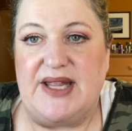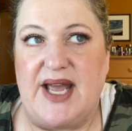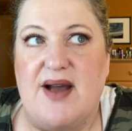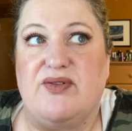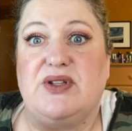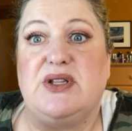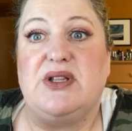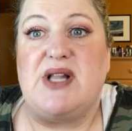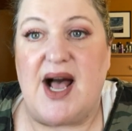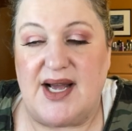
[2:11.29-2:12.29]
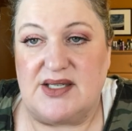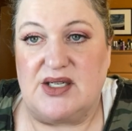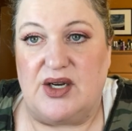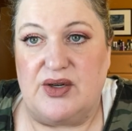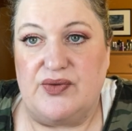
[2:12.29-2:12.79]
They have a lot
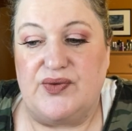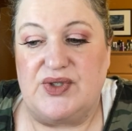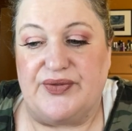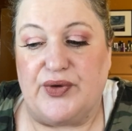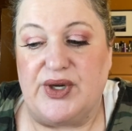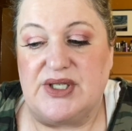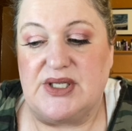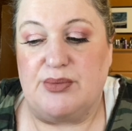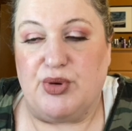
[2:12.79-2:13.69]
of different